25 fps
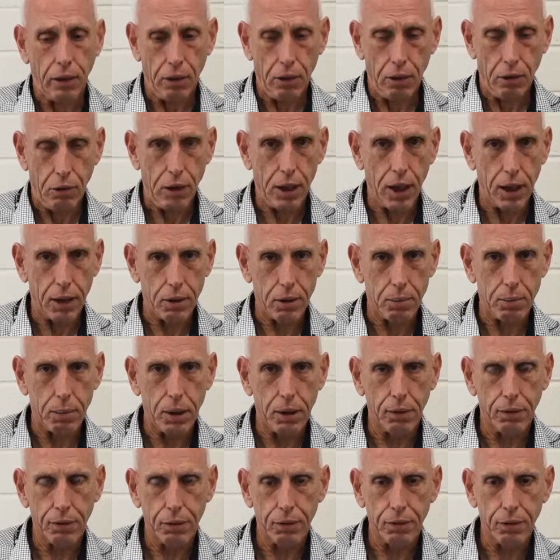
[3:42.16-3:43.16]
the other
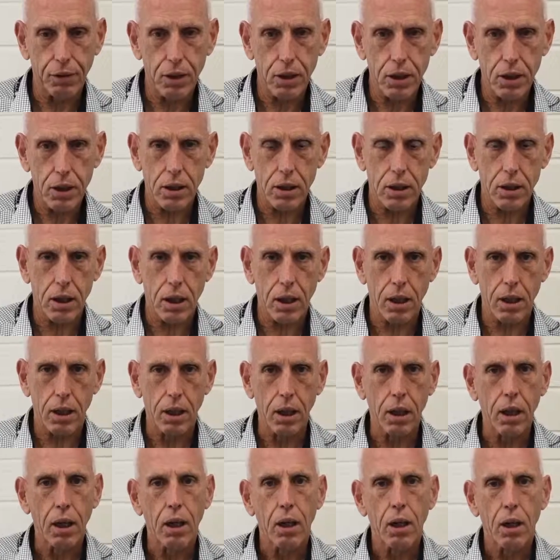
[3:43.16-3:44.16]
benefit for this
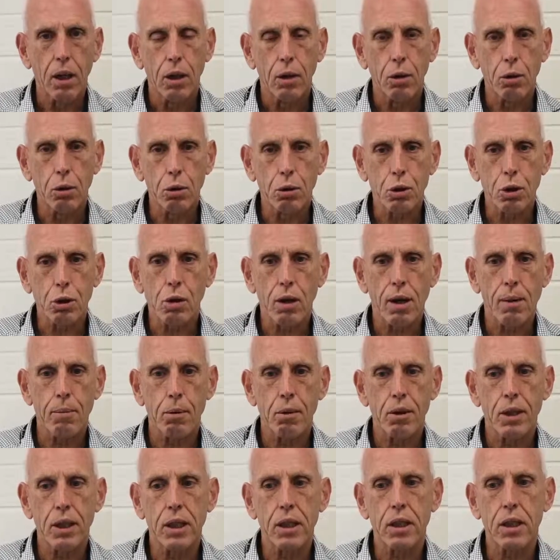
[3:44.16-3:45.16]
little
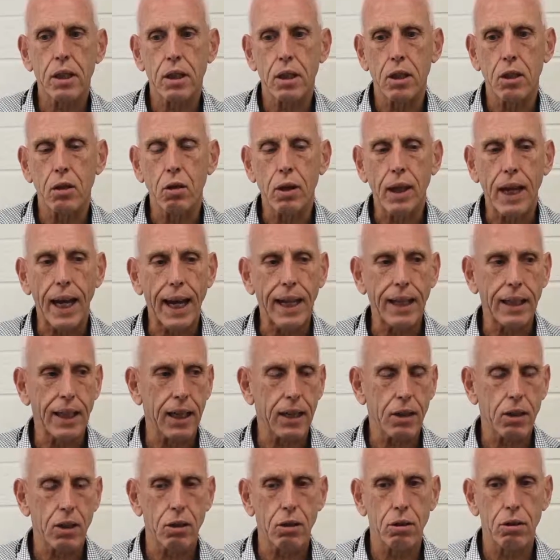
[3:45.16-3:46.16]
scrubber is you can
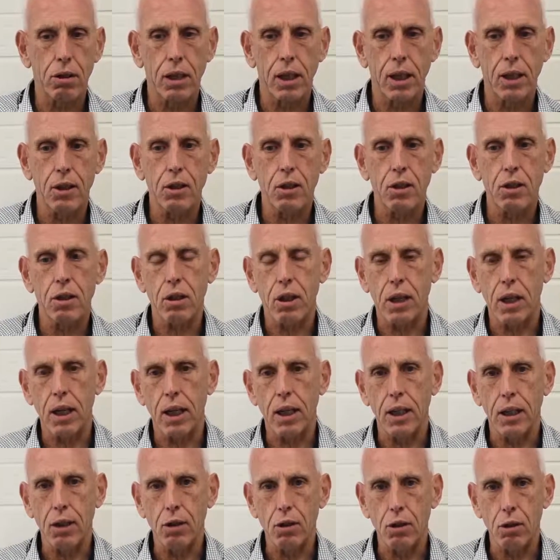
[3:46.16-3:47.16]
get to the edges, you can
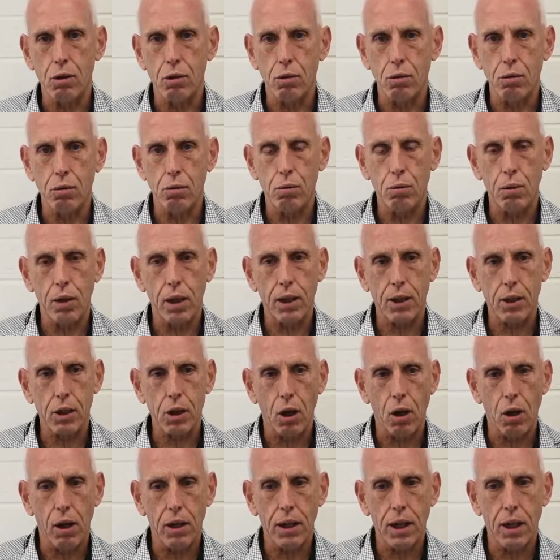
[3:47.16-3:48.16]
get into
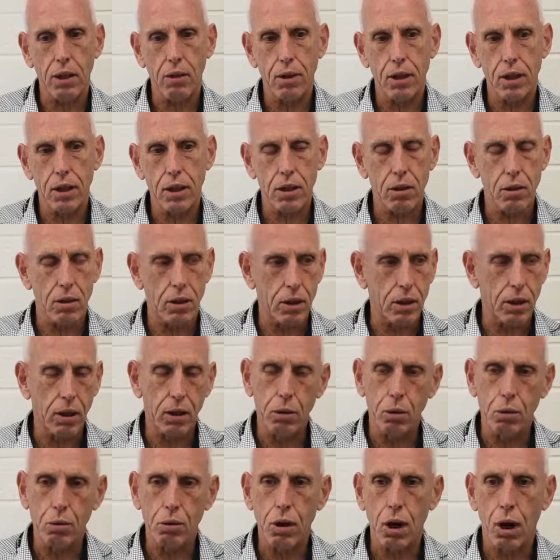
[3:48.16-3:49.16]
tight areas,
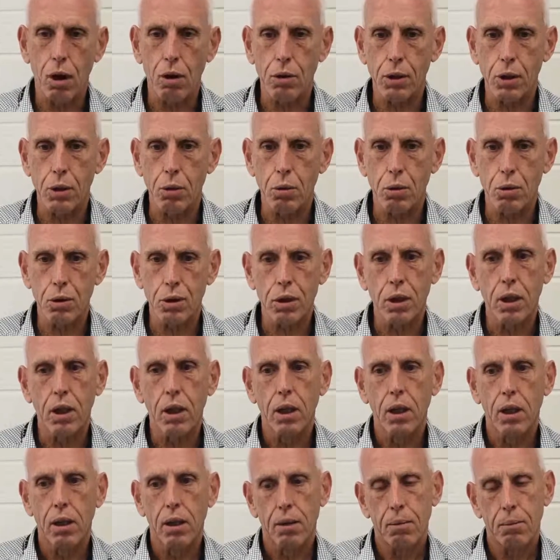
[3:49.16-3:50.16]
little corridors,
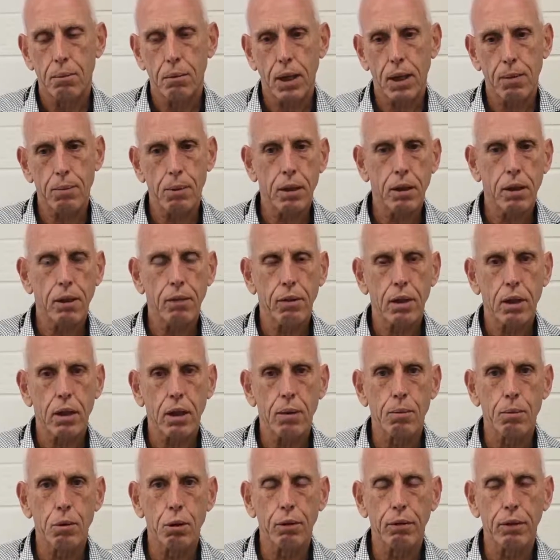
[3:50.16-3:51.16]
maybe even
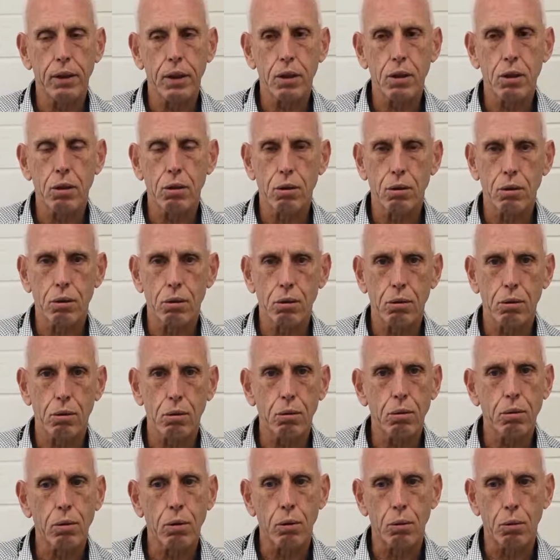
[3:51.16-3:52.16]
move
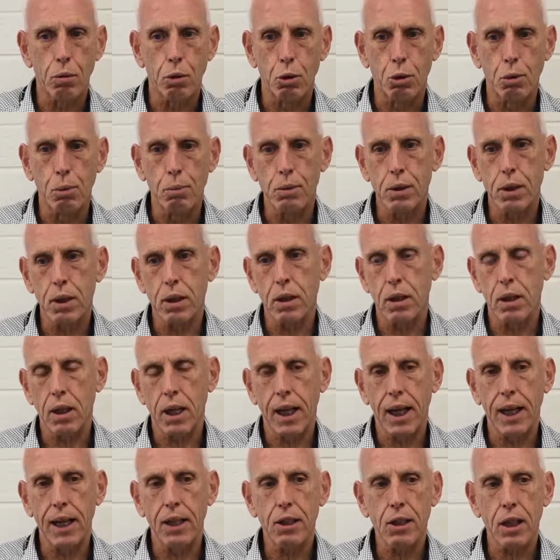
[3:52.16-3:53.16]
into rooms in
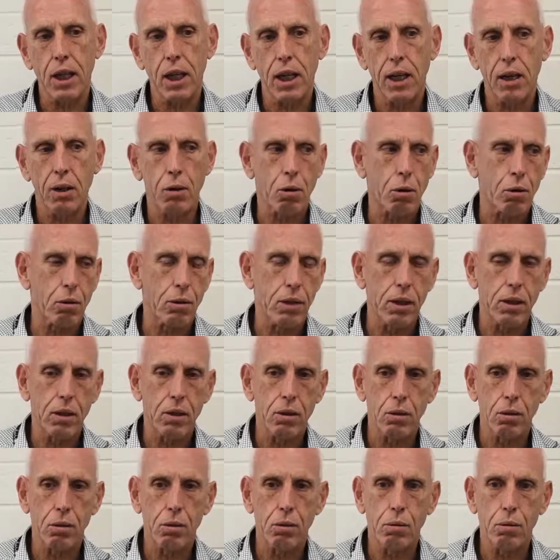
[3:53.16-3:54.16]
aged care or
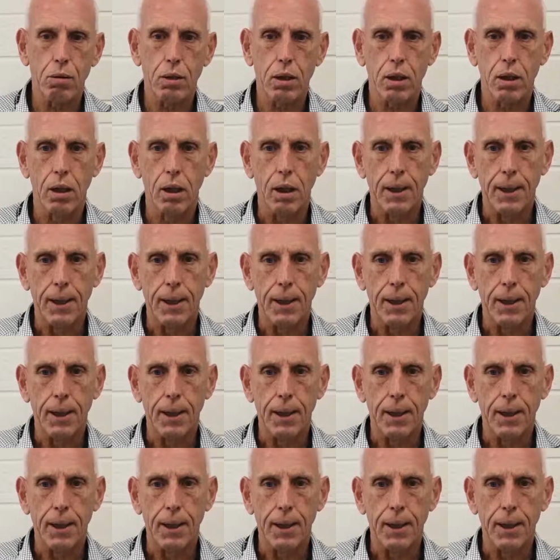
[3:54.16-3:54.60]
into